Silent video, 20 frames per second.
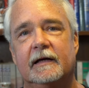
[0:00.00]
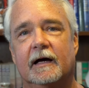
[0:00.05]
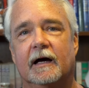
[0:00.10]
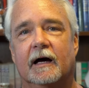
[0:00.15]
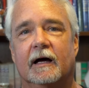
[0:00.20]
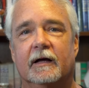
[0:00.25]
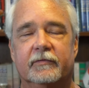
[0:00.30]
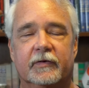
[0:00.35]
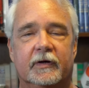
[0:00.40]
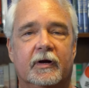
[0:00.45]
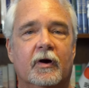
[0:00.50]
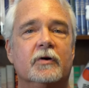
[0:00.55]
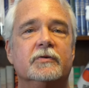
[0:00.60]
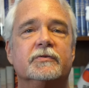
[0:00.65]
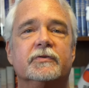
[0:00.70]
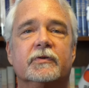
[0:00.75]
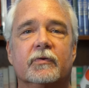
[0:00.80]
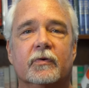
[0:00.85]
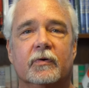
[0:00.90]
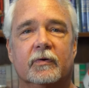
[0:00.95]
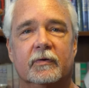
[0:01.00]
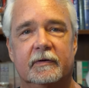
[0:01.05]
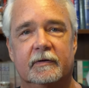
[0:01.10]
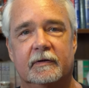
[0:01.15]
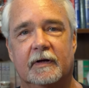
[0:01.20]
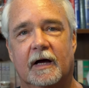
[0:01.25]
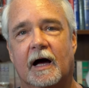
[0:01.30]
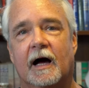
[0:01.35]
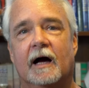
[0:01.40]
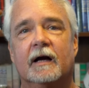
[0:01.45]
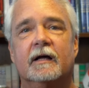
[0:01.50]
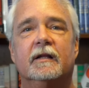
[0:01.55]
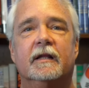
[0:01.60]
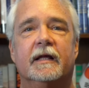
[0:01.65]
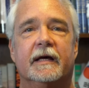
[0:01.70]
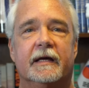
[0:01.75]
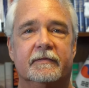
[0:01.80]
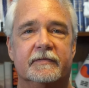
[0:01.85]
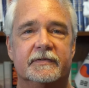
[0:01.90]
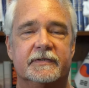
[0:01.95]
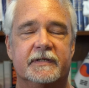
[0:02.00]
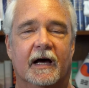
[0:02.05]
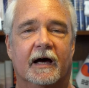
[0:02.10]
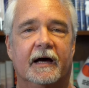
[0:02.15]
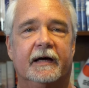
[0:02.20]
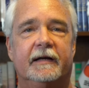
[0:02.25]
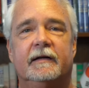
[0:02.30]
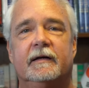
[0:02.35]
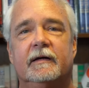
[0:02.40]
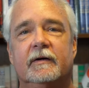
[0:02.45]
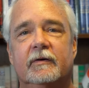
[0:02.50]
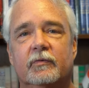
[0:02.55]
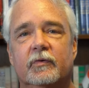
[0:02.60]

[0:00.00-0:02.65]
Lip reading: the coastal enclave side,